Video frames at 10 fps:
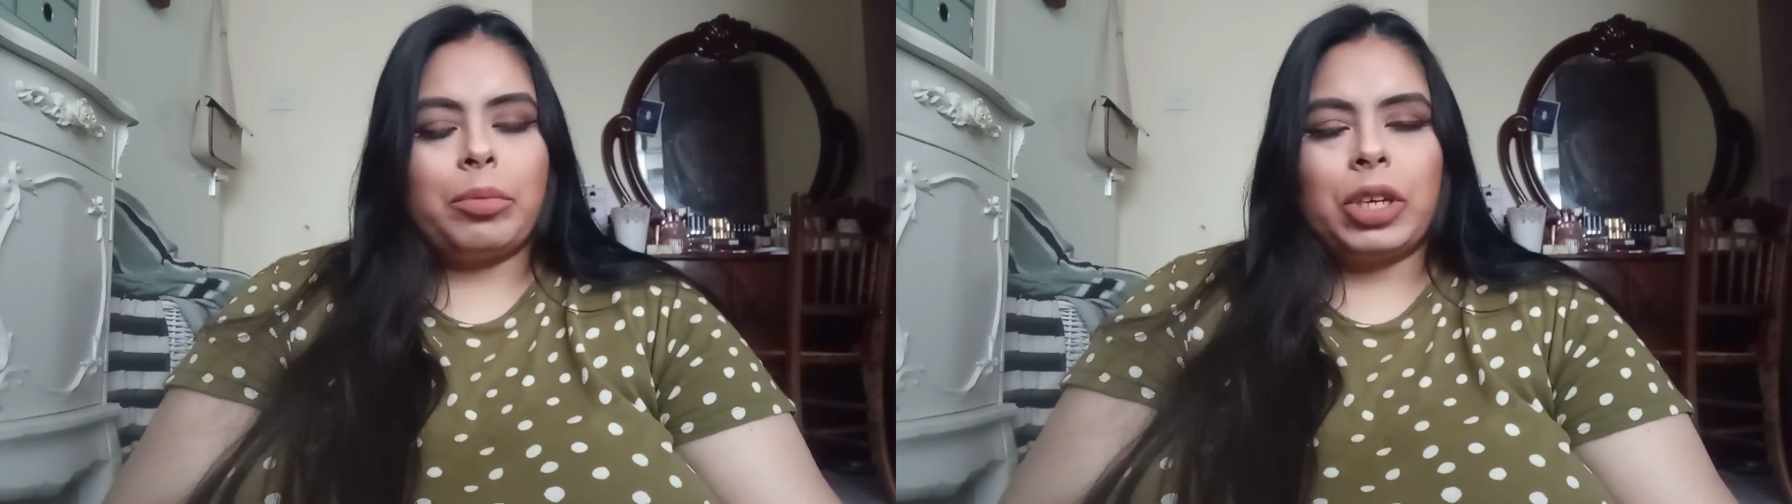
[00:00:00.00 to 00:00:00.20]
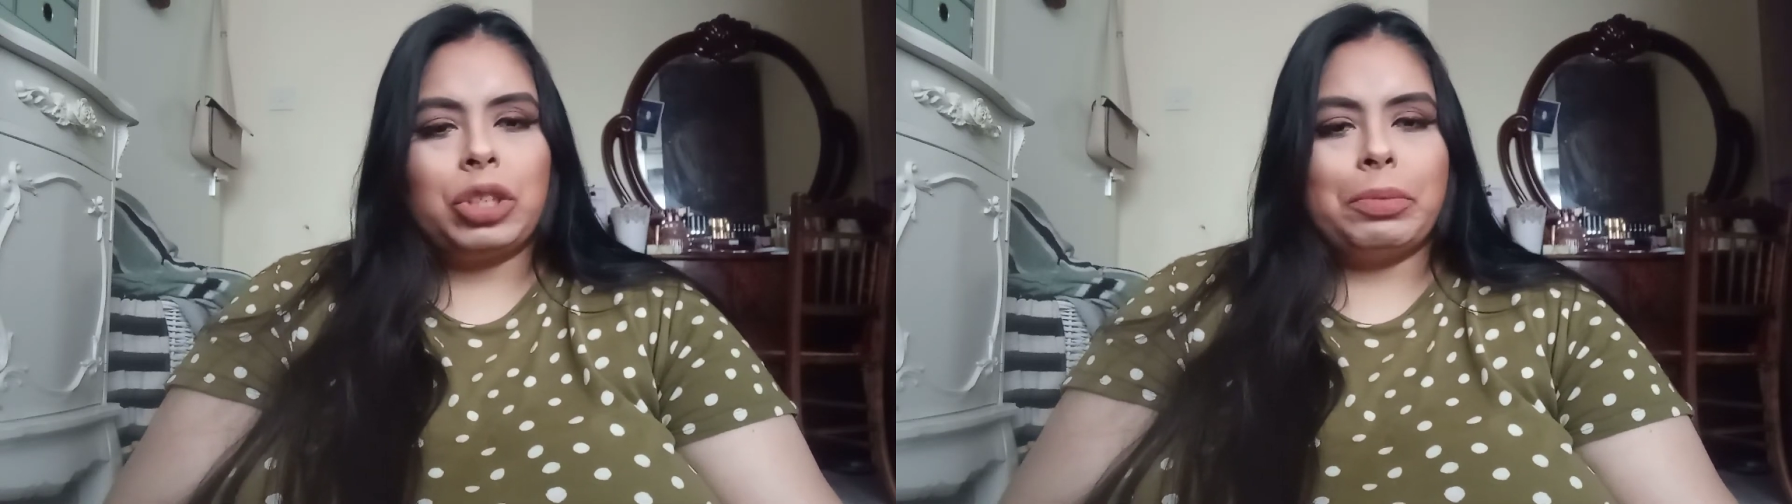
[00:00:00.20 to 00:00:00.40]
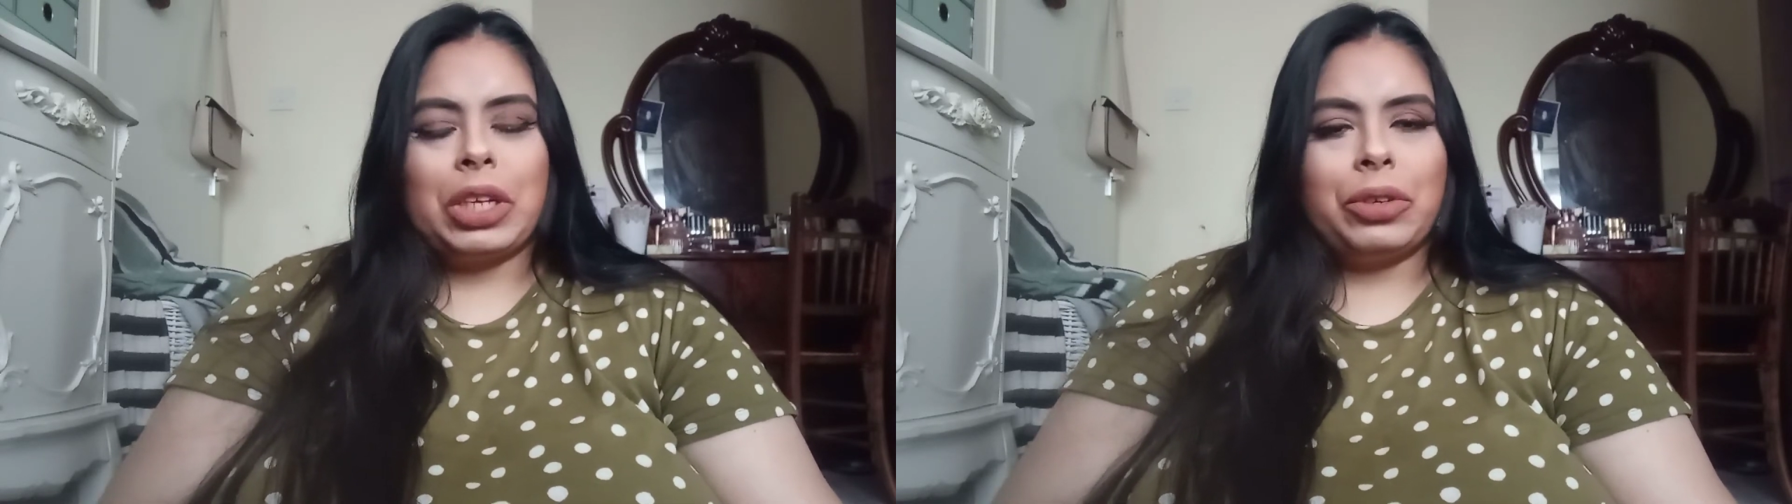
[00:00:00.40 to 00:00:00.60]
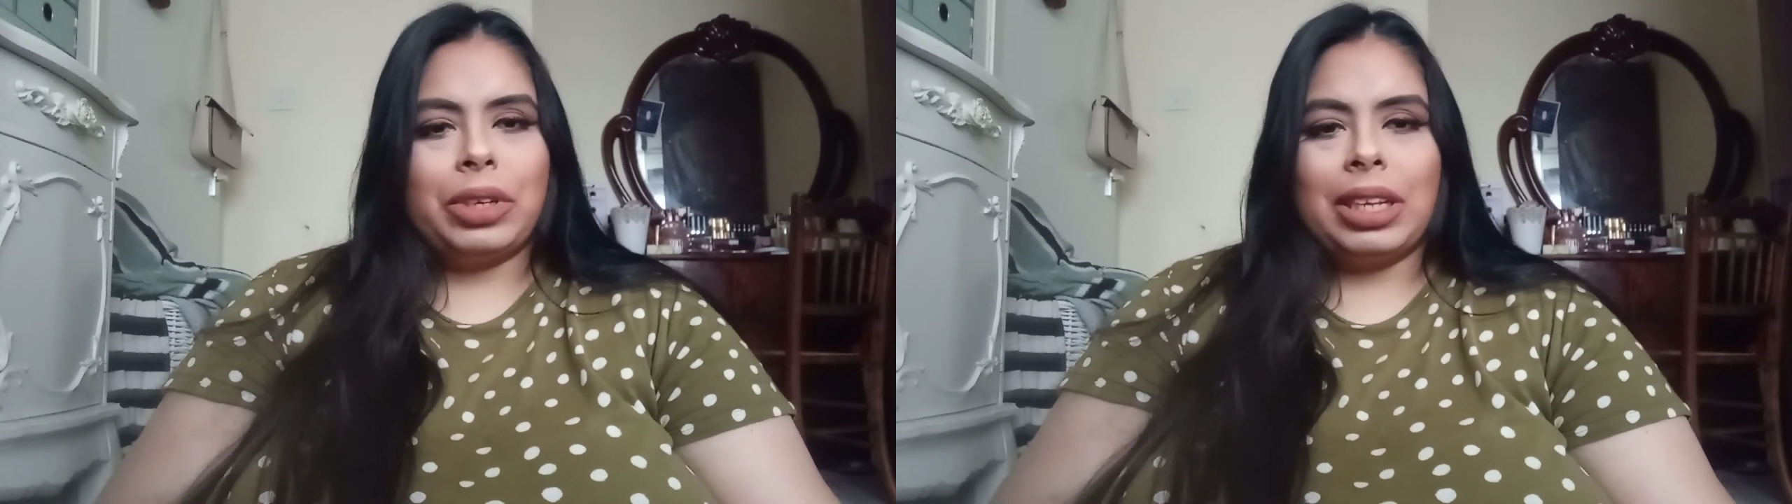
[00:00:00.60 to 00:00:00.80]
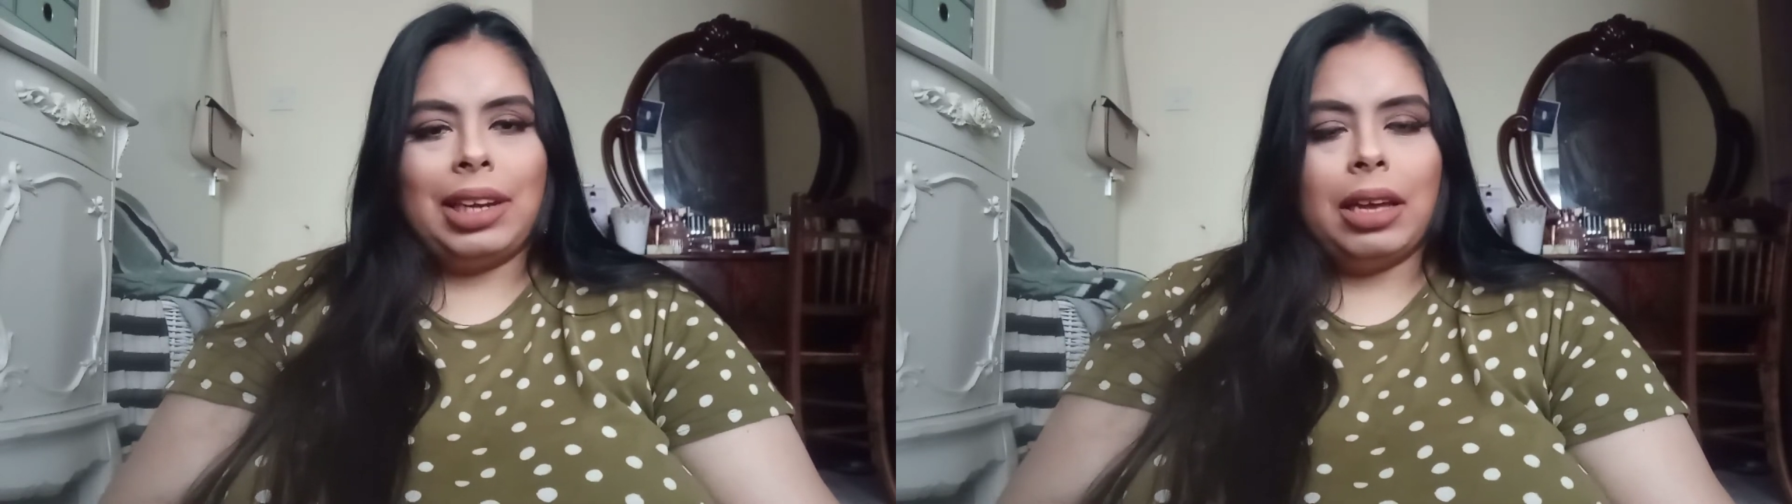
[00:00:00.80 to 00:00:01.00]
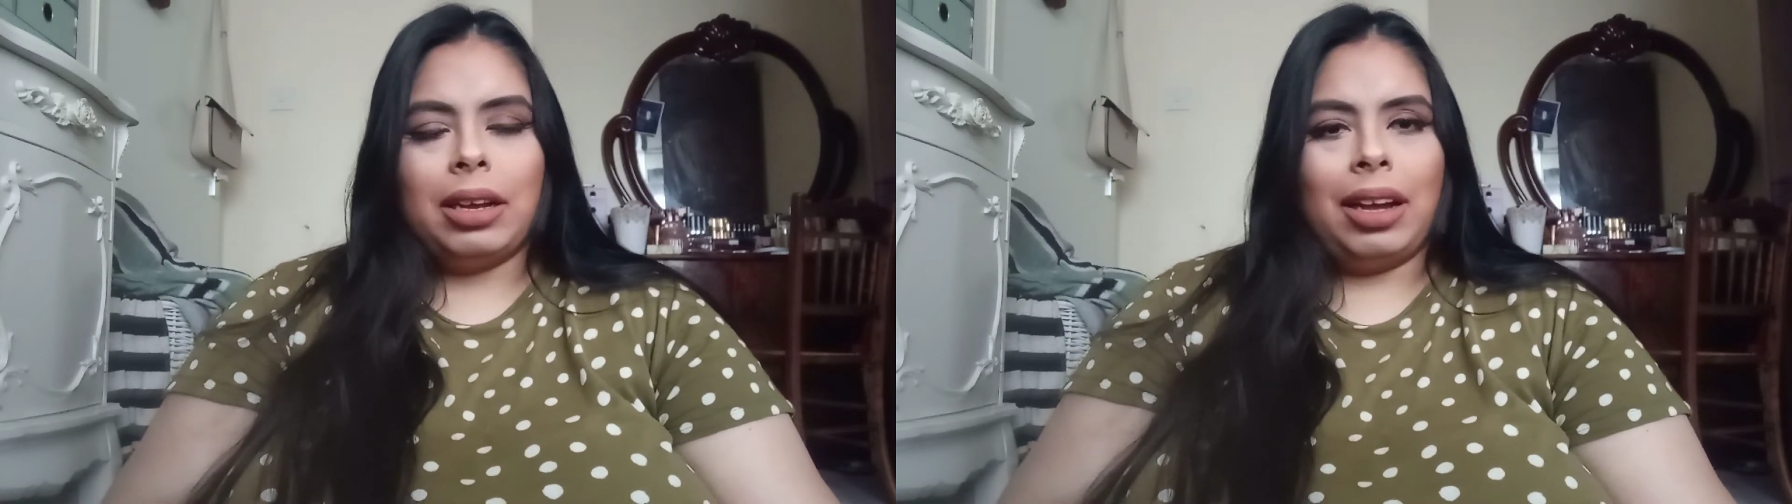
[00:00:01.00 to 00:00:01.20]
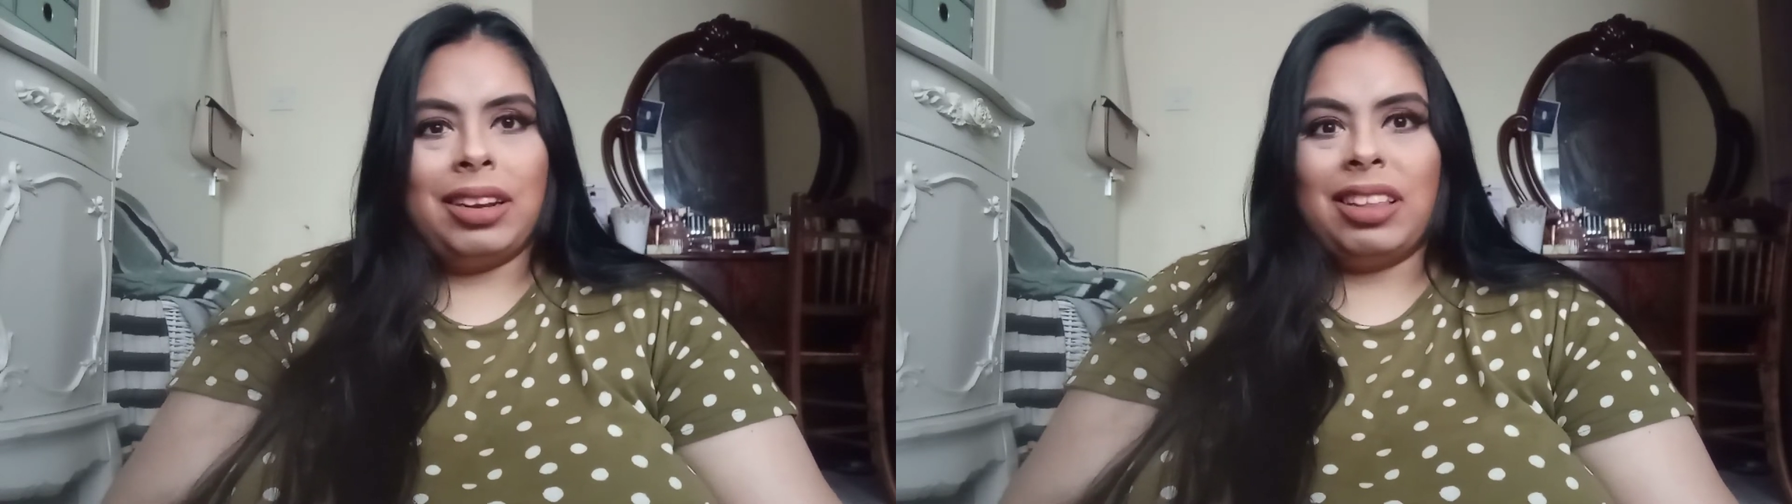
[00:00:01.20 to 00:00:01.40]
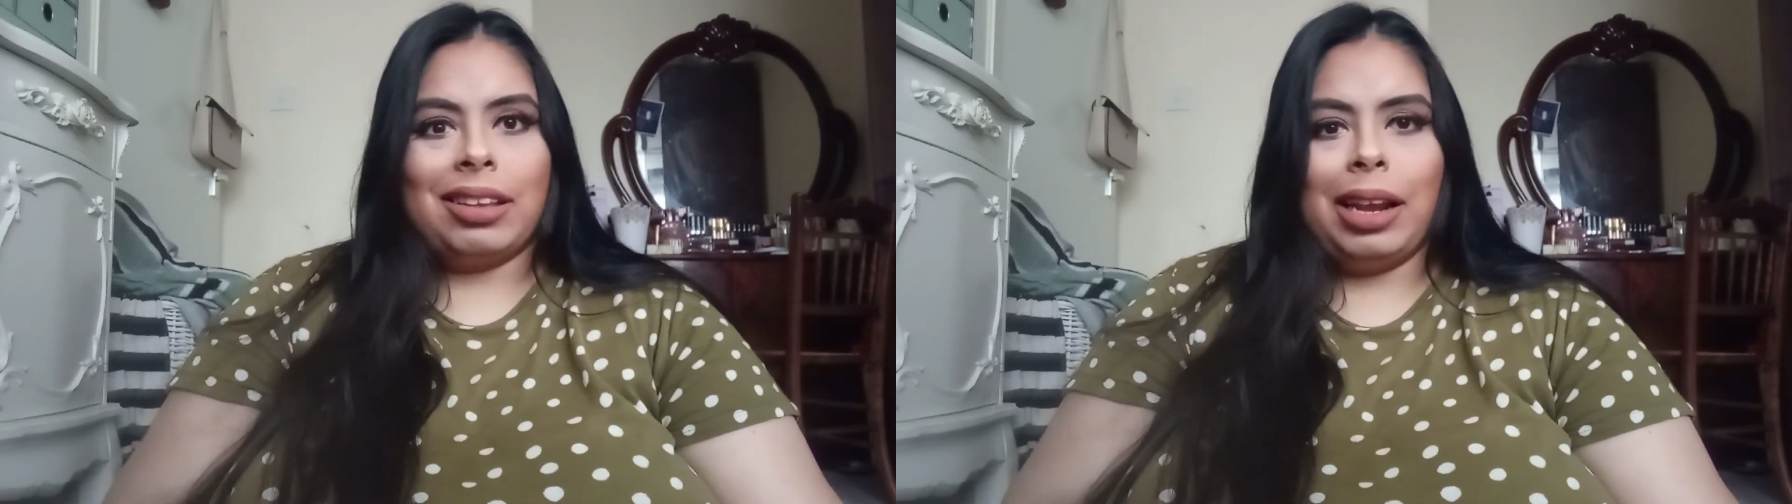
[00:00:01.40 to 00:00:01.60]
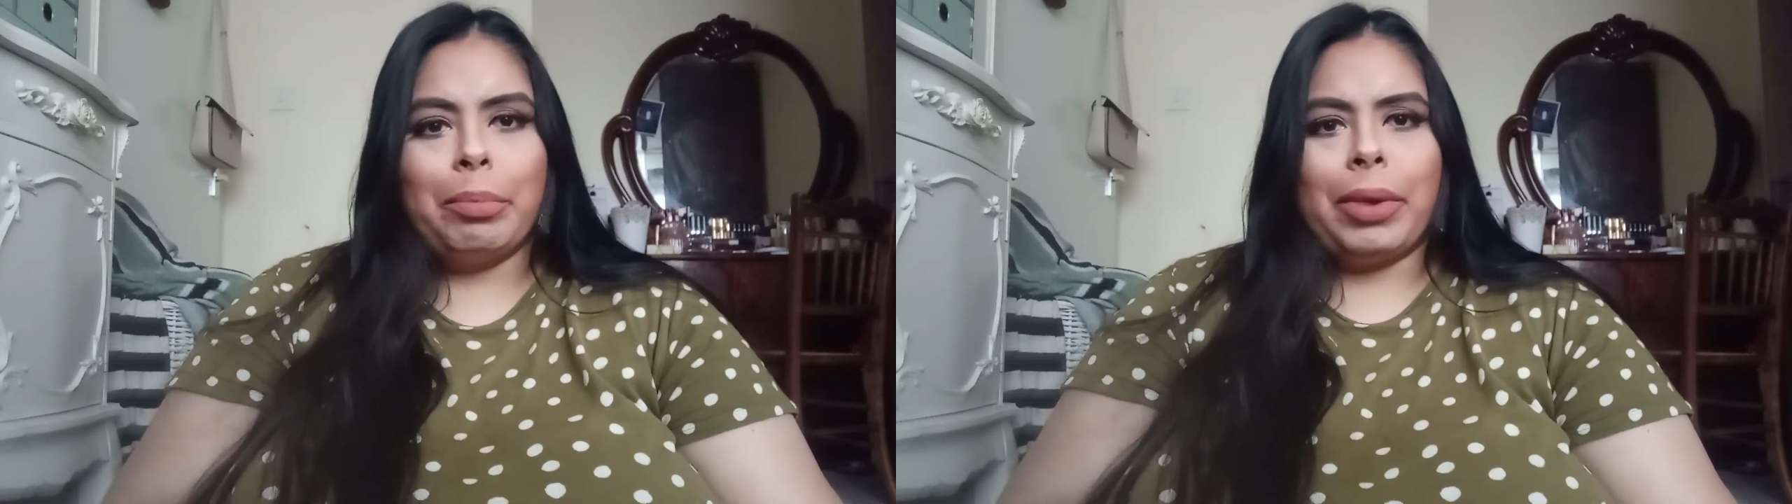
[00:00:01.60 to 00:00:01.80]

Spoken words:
much money on another lip